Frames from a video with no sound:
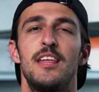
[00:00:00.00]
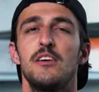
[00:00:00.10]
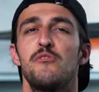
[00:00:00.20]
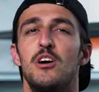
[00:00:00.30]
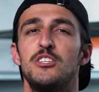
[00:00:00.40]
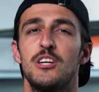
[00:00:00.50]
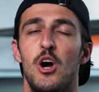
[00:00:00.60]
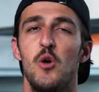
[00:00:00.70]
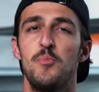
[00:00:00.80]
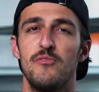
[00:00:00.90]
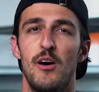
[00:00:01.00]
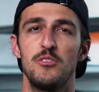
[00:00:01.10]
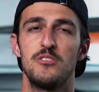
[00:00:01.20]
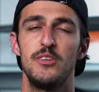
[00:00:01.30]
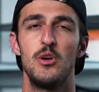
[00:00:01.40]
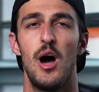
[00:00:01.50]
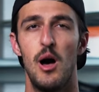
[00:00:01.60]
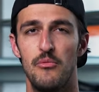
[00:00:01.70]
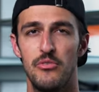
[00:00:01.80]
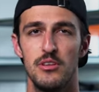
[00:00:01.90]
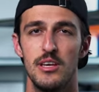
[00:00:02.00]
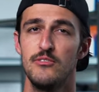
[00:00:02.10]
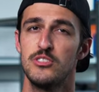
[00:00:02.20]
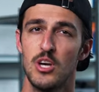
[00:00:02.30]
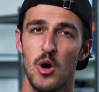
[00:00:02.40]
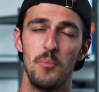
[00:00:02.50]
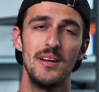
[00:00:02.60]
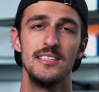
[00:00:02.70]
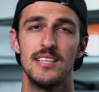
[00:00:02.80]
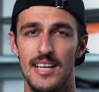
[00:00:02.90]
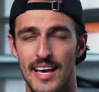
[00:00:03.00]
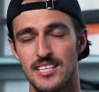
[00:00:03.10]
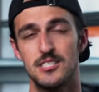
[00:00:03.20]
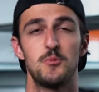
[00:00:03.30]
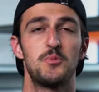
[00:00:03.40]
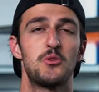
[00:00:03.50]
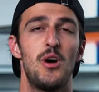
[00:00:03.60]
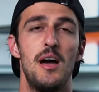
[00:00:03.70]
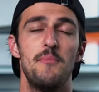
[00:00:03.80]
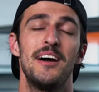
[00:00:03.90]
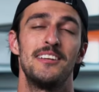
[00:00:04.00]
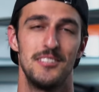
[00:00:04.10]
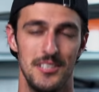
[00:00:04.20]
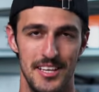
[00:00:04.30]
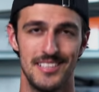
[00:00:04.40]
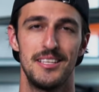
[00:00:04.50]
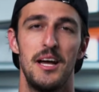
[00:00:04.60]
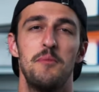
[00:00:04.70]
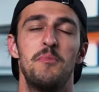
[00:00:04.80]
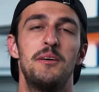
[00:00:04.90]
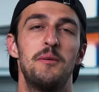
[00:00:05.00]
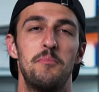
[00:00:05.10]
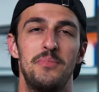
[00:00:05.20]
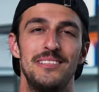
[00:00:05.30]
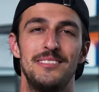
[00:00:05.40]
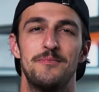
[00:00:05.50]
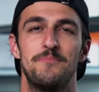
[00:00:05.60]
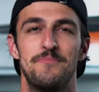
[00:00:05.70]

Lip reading: Thank you for watching. I hope you found this video helpful. If so, please like and subscribe. And until next time, peace.